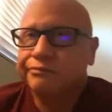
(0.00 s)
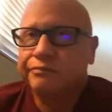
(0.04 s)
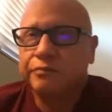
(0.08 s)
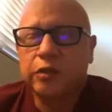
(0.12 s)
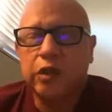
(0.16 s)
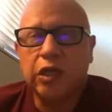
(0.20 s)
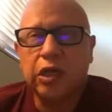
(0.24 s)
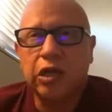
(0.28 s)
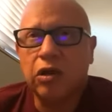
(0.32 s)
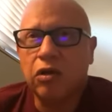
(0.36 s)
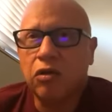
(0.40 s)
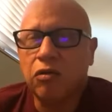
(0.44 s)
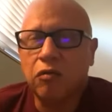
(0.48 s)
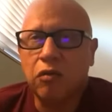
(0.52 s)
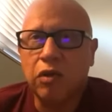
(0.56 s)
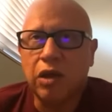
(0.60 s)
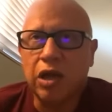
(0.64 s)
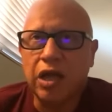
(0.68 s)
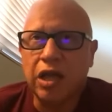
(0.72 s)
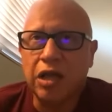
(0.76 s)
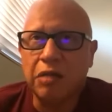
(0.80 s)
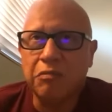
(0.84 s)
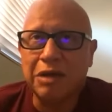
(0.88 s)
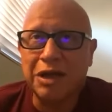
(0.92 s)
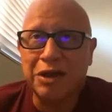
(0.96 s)
You know,
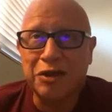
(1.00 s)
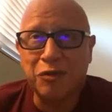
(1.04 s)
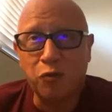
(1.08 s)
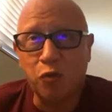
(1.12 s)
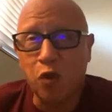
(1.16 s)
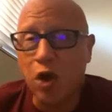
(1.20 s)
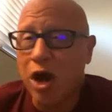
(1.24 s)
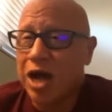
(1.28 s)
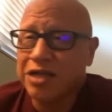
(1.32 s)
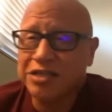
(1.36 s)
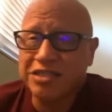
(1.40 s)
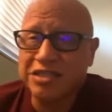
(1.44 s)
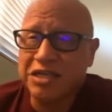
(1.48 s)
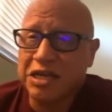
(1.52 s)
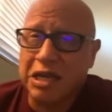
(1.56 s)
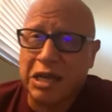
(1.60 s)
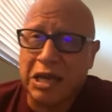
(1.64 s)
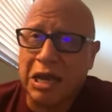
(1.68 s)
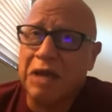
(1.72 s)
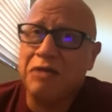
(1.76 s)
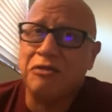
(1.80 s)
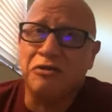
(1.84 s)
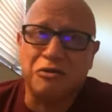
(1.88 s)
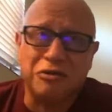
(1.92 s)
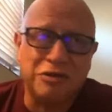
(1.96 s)
um, I didn't walk today
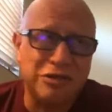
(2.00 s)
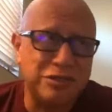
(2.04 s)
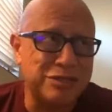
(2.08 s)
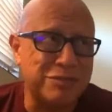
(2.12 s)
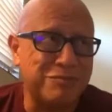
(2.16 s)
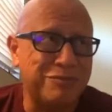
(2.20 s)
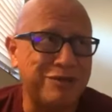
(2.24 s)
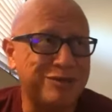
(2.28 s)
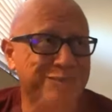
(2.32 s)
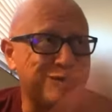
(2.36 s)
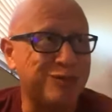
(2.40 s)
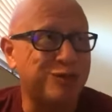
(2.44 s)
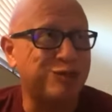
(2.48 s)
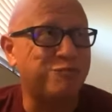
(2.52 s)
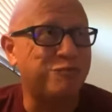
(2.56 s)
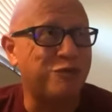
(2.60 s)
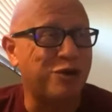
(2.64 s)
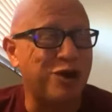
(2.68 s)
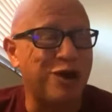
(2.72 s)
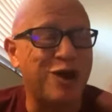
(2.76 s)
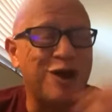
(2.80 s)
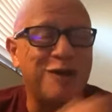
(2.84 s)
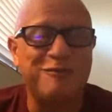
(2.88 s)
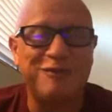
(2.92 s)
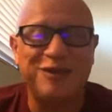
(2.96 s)
either because I'm at the
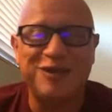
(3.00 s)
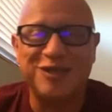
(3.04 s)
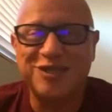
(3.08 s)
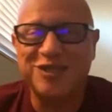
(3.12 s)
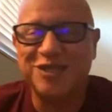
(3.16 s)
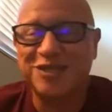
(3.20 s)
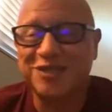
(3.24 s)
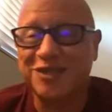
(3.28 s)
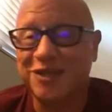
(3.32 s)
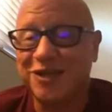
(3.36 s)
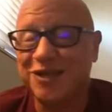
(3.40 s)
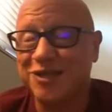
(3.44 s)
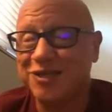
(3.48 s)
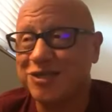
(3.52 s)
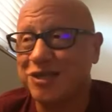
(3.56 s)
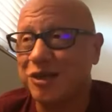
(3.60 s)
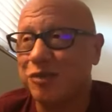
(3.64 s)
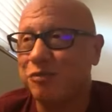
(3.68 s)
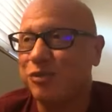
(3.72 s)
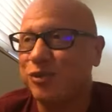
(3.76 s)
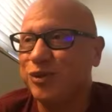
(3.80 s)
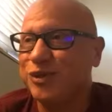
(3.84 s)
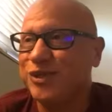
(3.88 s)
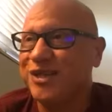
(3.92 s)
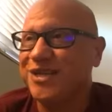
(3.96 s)
spa. I'm going to take the next
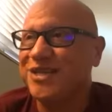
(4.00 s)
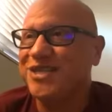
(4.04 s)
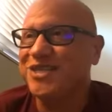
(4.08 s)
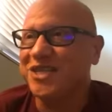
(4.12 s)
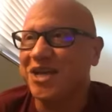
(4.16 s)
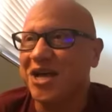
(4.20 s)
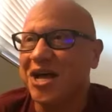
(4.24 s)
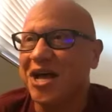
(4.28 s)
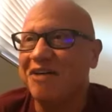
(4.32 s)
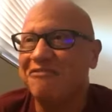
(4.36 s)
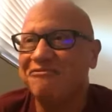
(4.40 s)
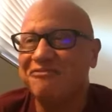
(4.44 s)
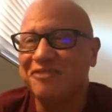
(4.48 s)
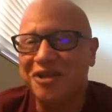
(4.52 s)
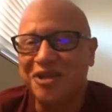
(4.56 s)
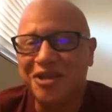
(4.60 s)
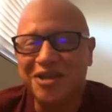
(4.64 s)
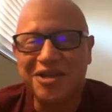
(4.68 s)
couple of days off